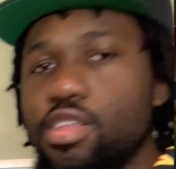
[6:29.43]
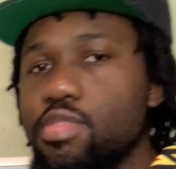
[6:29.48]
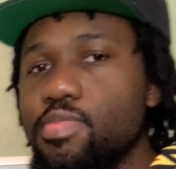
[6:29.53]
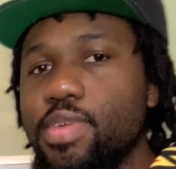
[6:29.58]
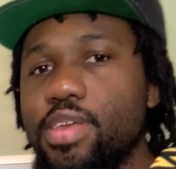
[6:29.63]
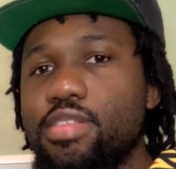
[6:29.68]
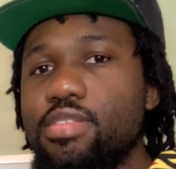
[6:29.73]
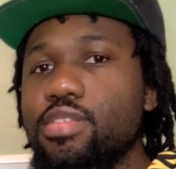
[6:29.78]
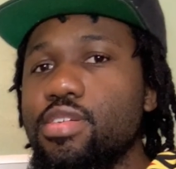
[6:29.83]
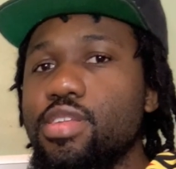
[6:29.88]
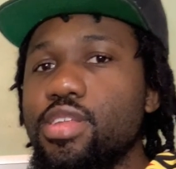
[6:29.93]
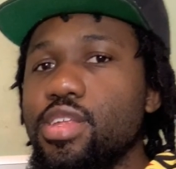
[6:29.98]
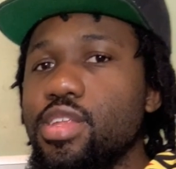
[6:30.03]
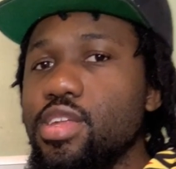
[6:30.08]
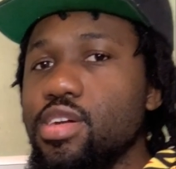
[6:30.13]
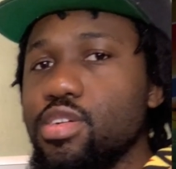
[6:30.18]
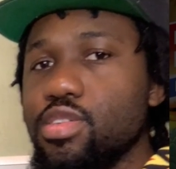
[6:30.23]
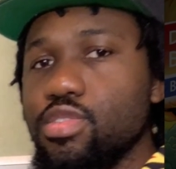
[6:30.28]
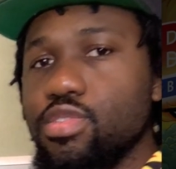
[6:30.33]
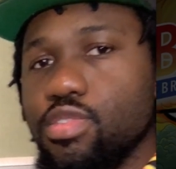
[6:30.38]
is basically
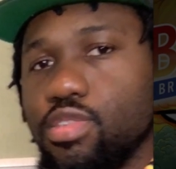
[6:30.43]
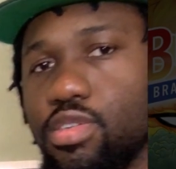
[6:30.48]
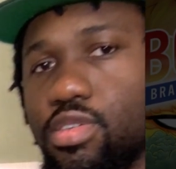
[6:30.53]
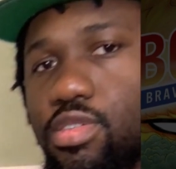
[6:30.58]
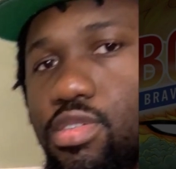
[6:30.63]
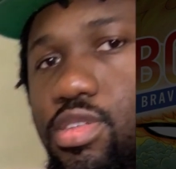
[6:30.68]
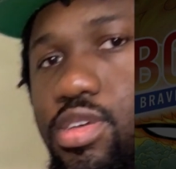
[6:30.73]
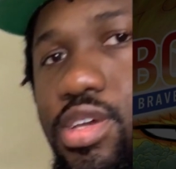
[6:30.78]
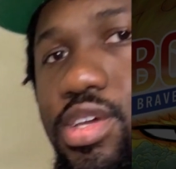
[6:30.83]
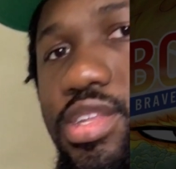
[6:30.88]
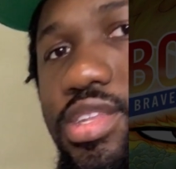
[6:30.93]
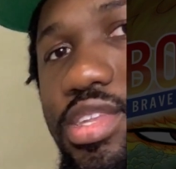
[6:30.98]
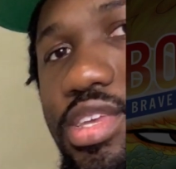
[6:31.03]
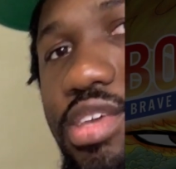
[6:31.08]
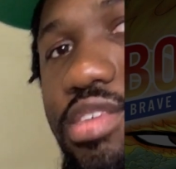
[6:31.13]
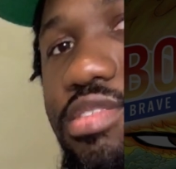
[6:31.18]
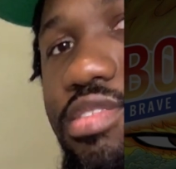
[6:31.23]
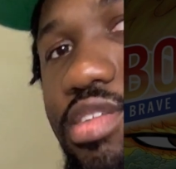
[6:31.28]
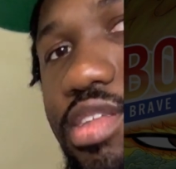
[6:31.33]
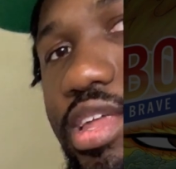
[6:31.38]
like a circle.
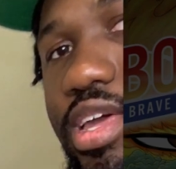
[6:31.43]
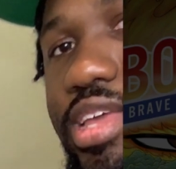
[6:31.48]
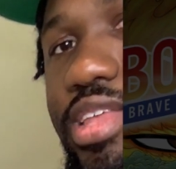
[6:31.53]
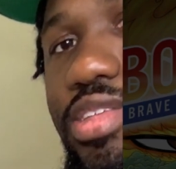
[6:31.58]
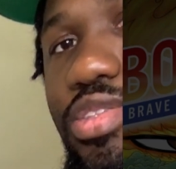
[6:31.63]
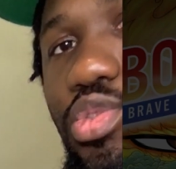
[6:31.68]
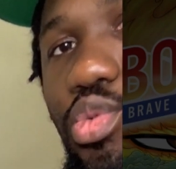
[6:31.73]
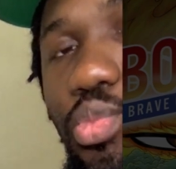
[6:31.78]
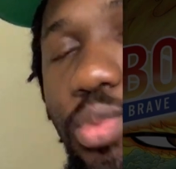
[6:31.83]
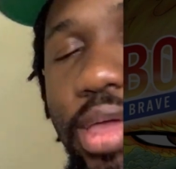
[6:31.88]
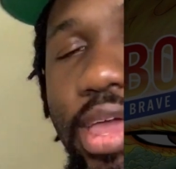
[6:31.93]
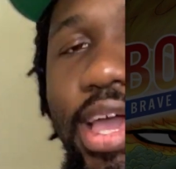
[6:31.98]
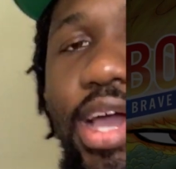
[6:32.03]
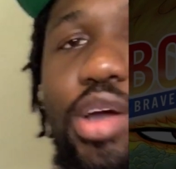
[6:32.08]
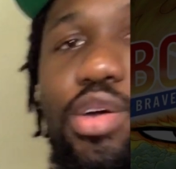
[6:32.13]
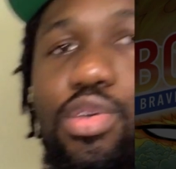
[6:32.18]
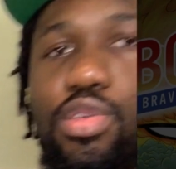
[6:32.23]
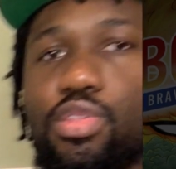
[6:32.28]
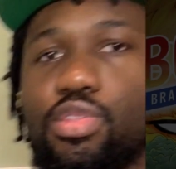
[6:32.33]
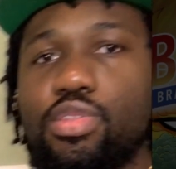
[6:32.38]
These are like the way
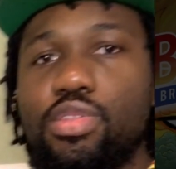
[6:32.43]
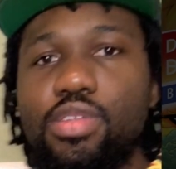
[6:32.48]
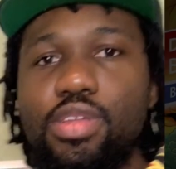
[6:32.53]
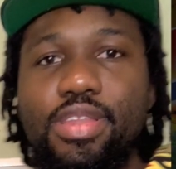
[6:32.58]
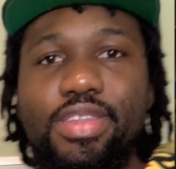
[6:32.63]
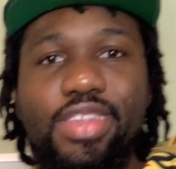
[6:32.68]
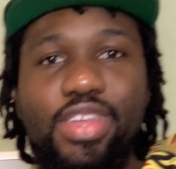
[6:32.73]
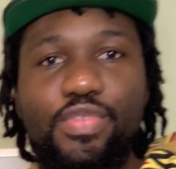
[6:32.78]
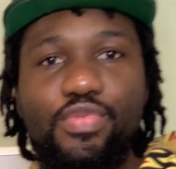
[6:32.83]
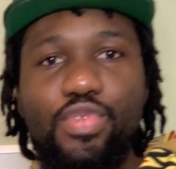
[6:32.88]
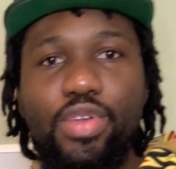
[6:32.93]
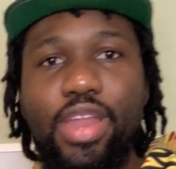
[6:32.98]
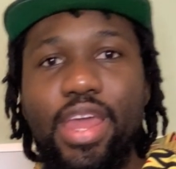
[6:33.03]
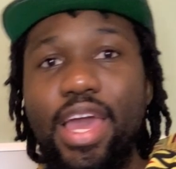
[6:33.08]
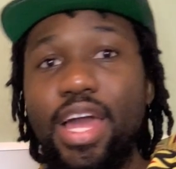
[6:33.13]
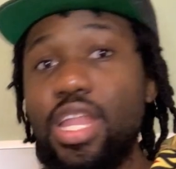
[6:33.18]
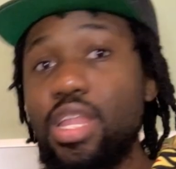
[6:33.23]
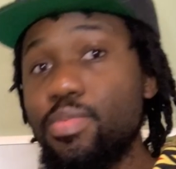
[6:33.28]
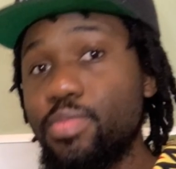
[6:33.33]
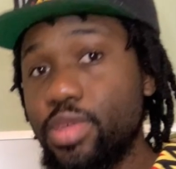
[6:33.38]
how different
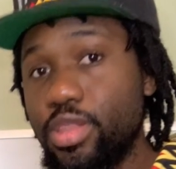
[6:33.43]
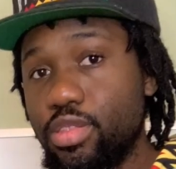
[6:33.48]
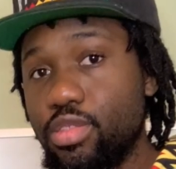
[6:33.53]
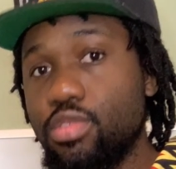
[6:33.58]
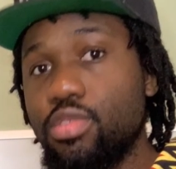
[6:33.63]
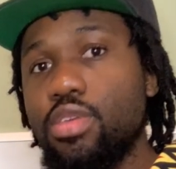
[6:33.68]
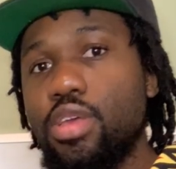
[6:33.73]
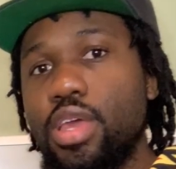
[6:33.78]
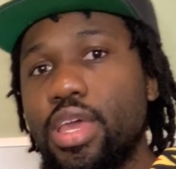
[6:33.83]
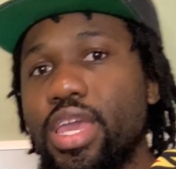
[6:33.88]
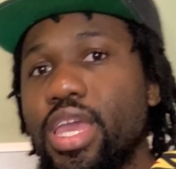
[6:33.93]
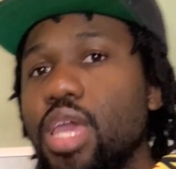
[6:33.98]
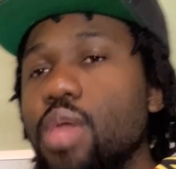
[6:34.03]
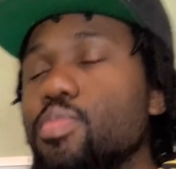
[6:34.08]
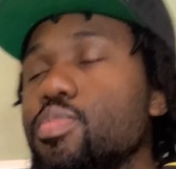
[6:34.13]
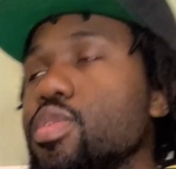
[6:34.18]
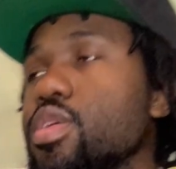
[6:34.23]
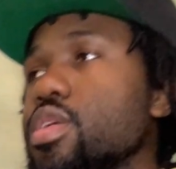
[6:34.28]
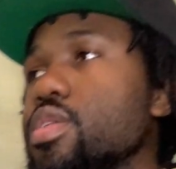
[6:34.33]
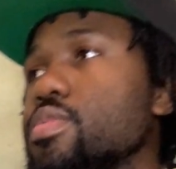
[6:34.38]
elements can
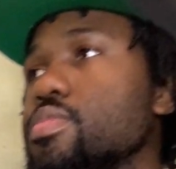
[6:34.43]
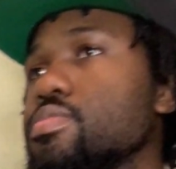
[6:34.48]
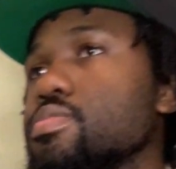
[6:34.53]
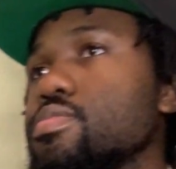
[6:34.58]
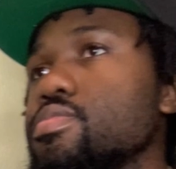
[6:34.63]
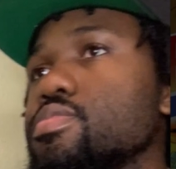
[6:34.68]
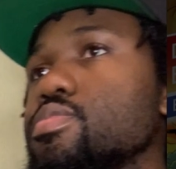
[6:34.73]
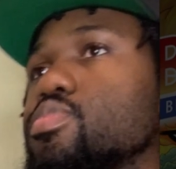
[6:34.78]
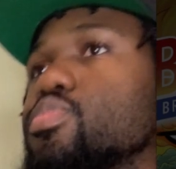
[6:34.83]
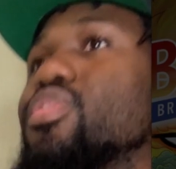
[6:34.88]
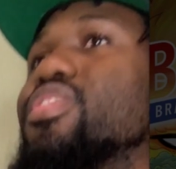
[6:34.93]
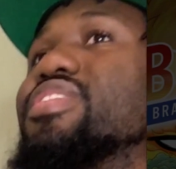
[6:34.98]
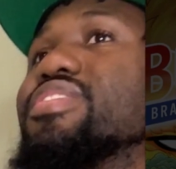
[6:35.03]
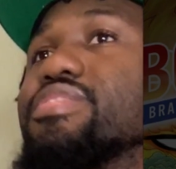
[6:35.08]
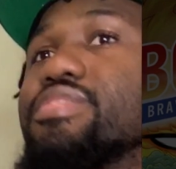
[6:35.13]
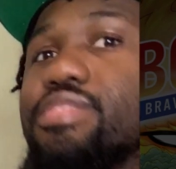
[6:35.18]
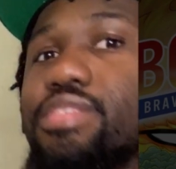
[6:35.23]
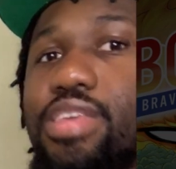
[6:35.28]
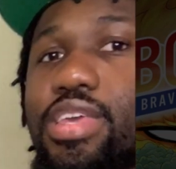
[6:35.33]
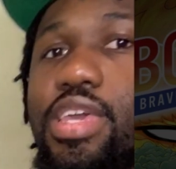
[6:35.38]
be
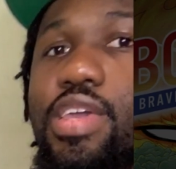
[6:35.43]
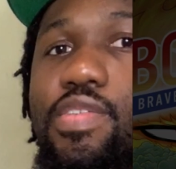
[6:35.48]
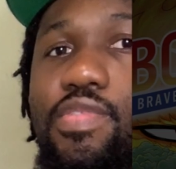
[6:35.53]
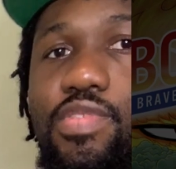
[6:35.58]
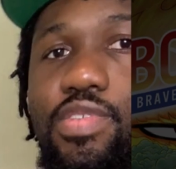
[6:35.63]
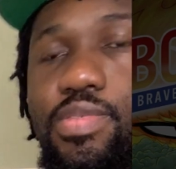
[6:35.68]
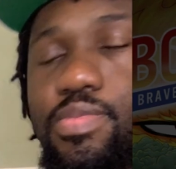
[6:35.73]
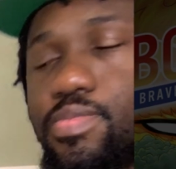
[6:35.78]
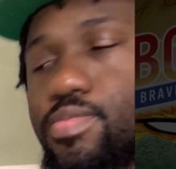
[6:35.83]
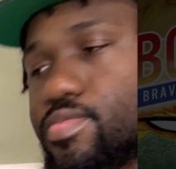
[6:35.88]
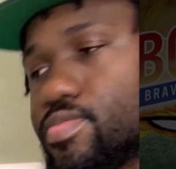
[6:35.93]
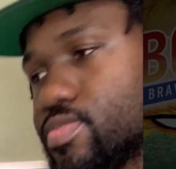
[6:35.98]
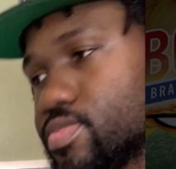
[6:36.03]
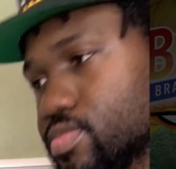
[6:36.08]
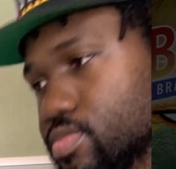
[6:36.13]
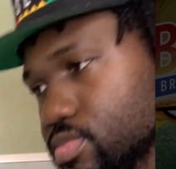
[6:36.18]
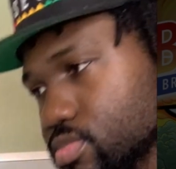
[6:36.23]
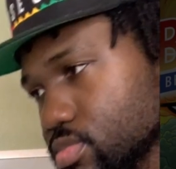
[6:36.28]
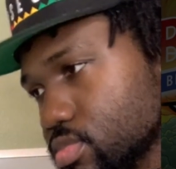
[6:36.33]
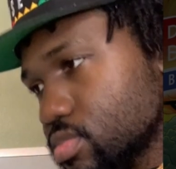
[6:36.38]
perceived.
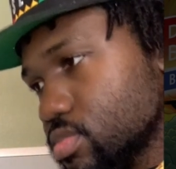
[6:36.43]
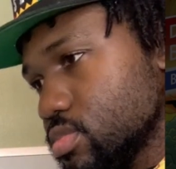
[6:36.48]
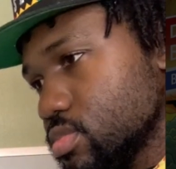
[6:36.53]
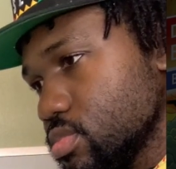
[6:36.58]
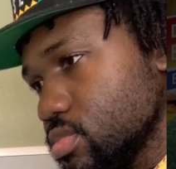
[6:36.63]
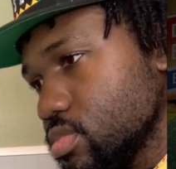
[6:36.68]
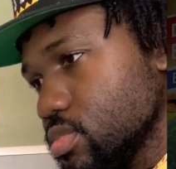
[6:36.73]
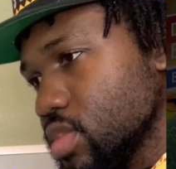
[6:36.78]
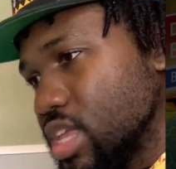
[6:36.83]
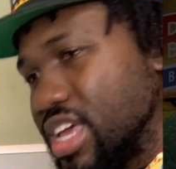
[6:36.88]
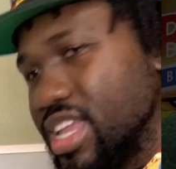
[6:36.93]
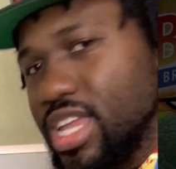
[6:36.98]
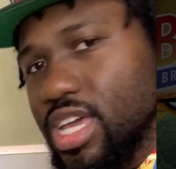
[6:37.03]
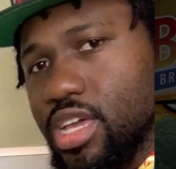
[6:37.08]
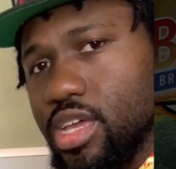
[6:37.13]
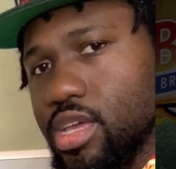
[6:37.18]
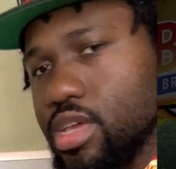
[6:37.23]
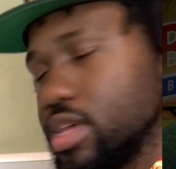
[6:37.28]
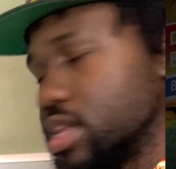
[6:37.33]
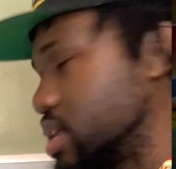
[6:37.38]

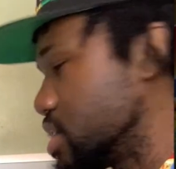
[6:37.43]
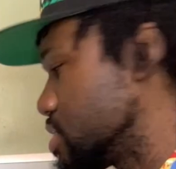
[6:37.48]
Like an